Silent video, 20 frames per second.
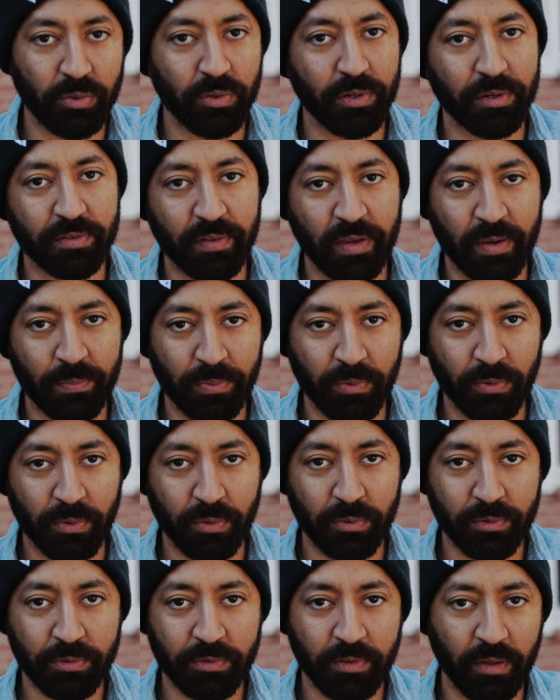cool
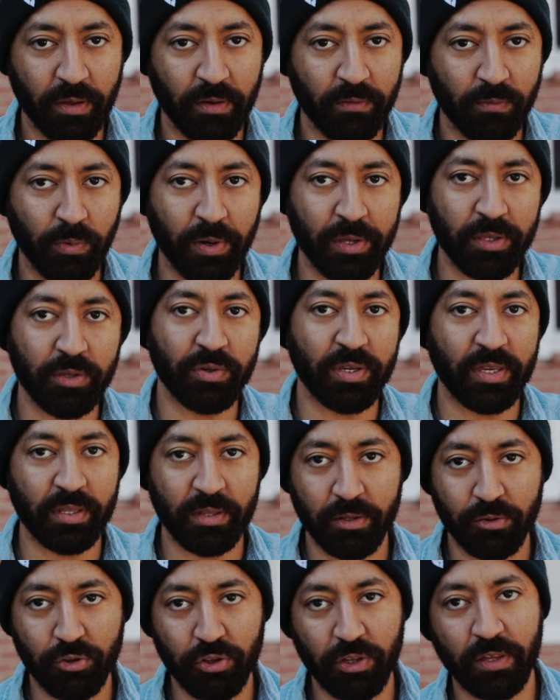examples of what you
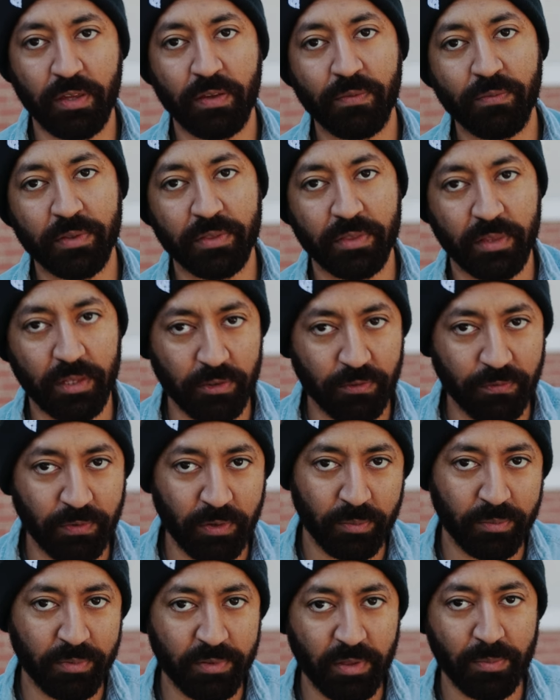can achieve with these
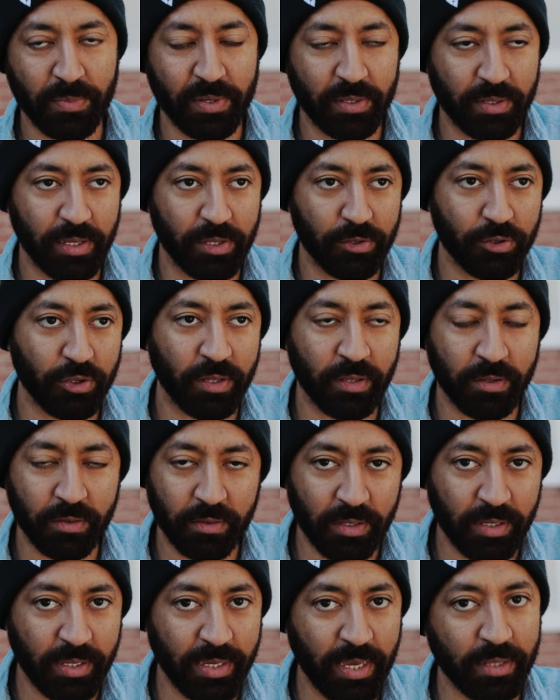film
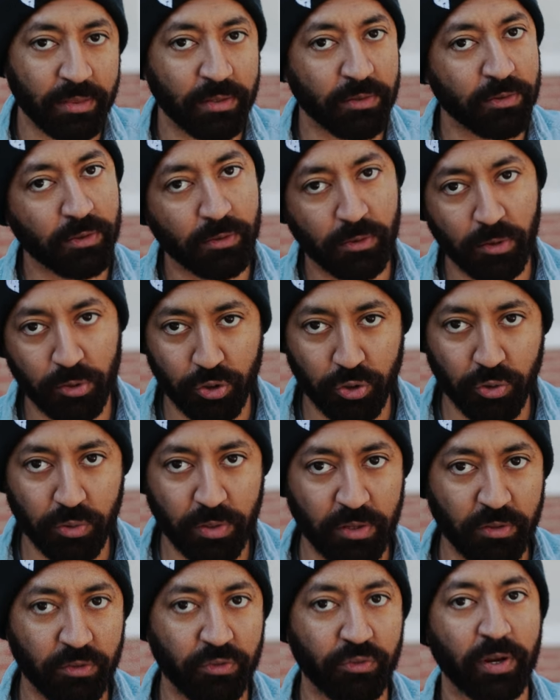simulations. And again, this is just
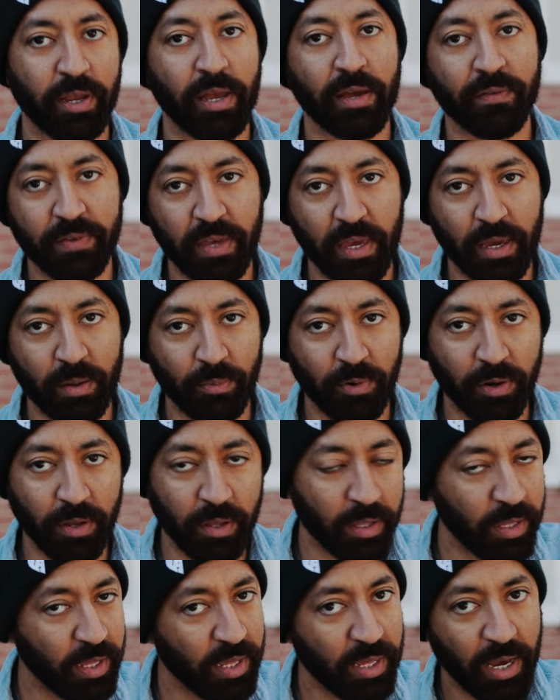shooting straight out of
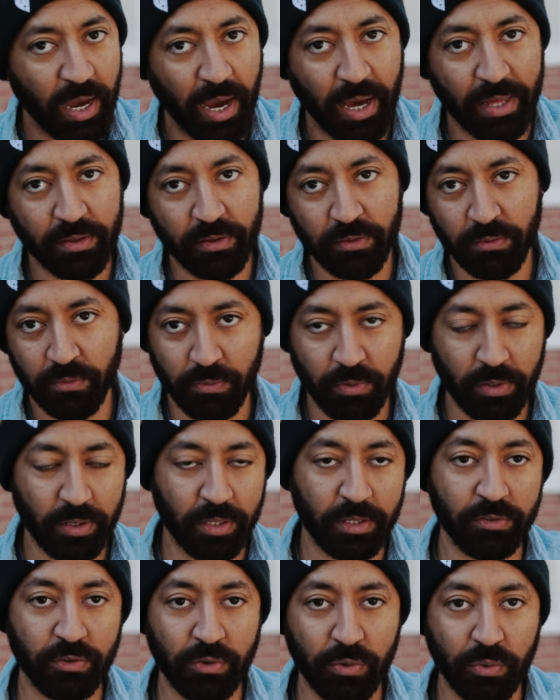camera. I didn't
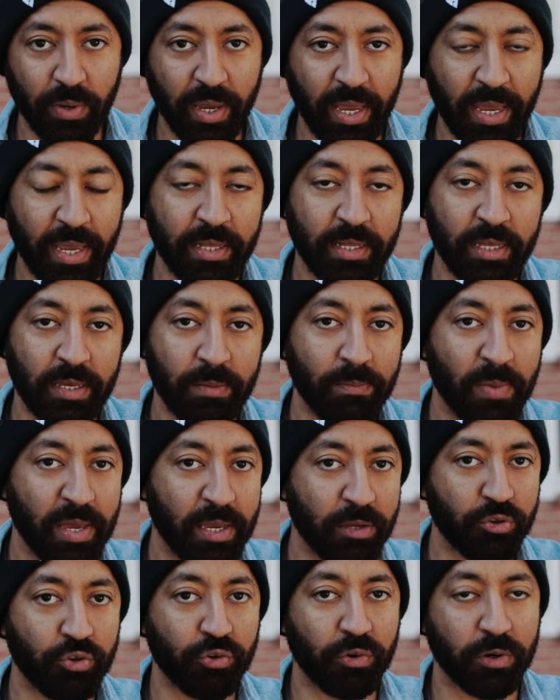really do any
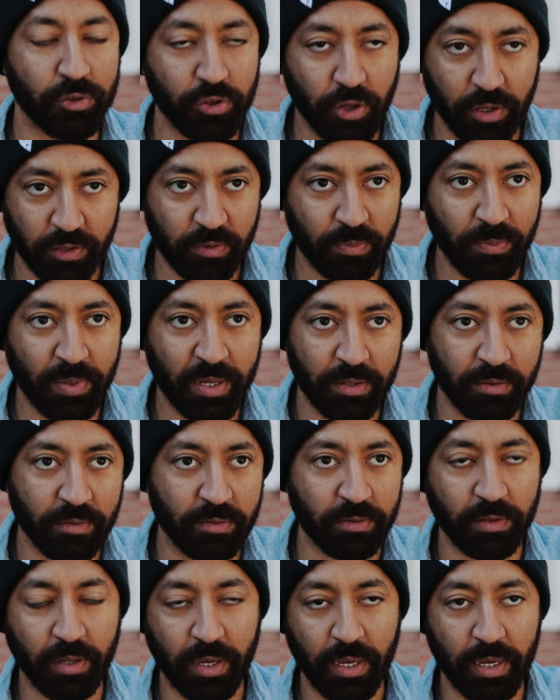major
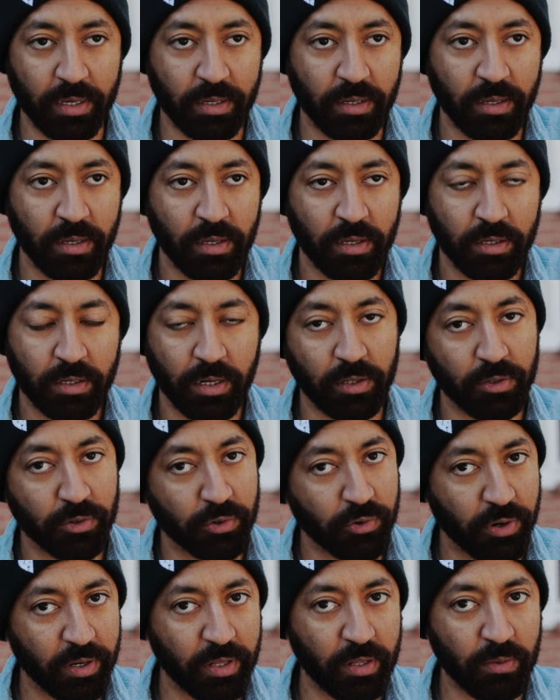adjustments like color
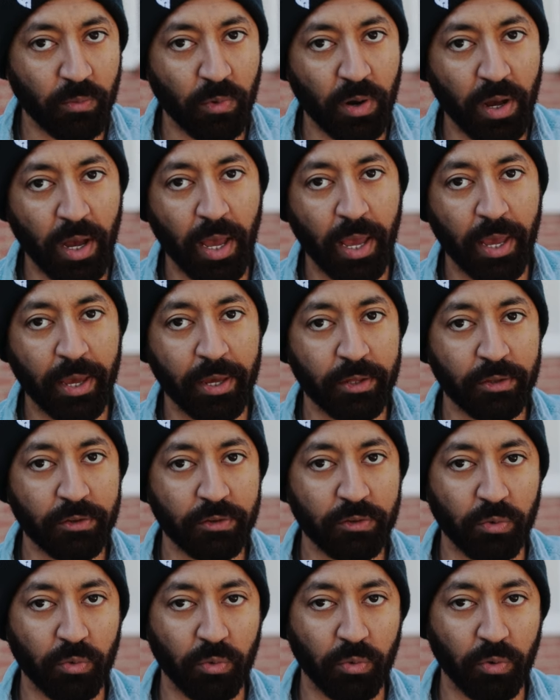grading
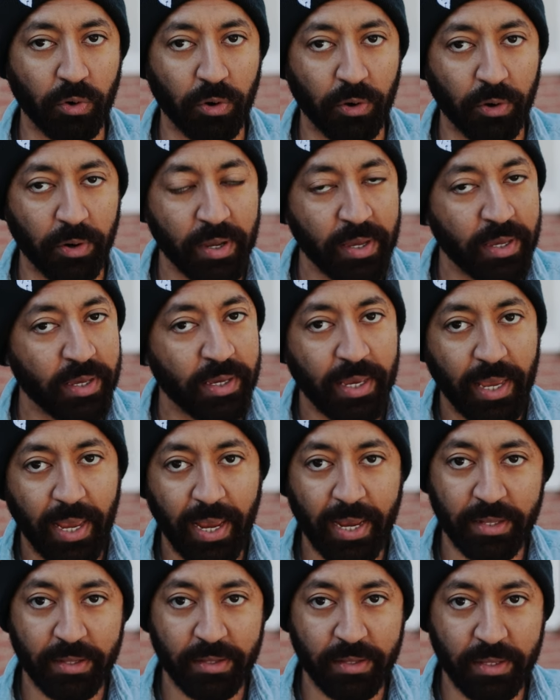wise or
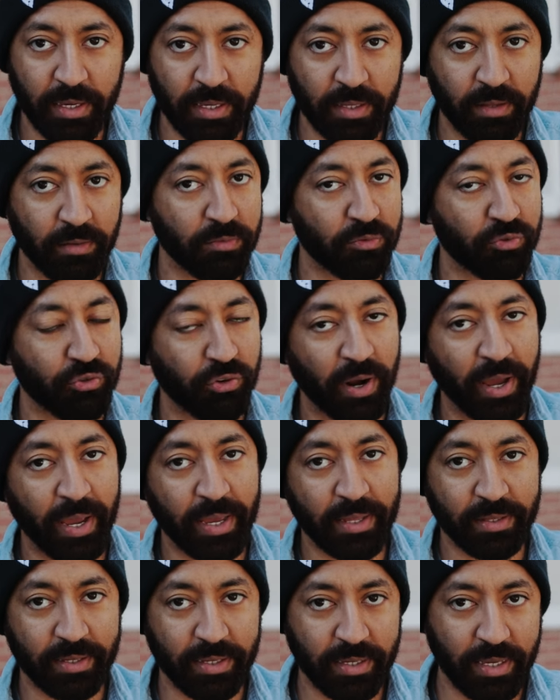editing of
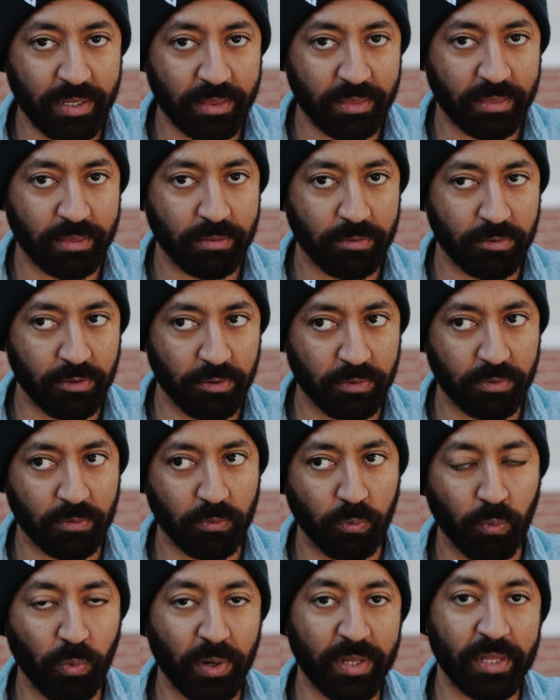trying to get just
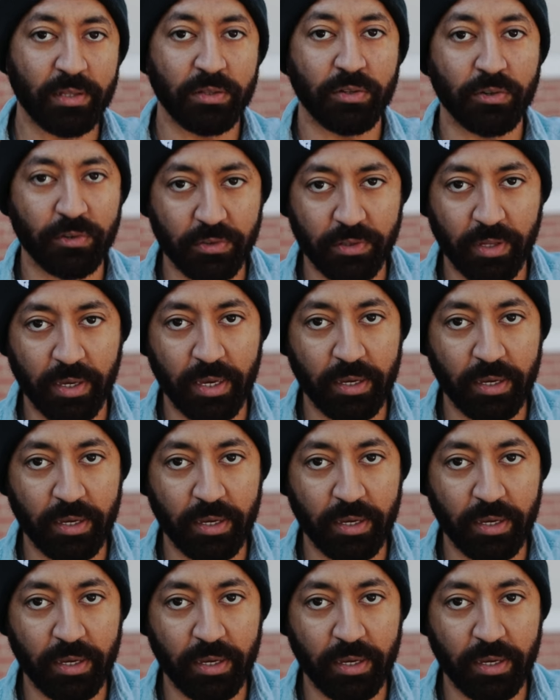what it looks